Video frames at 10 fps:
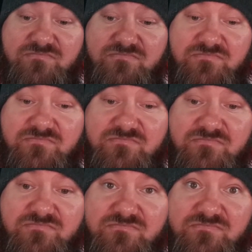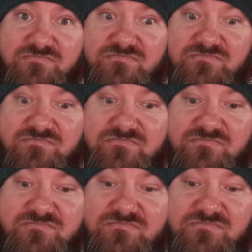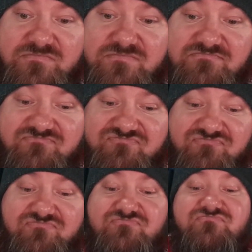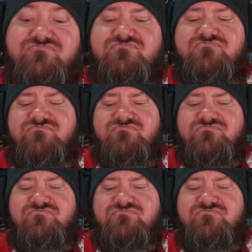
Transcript: Nobody speaks.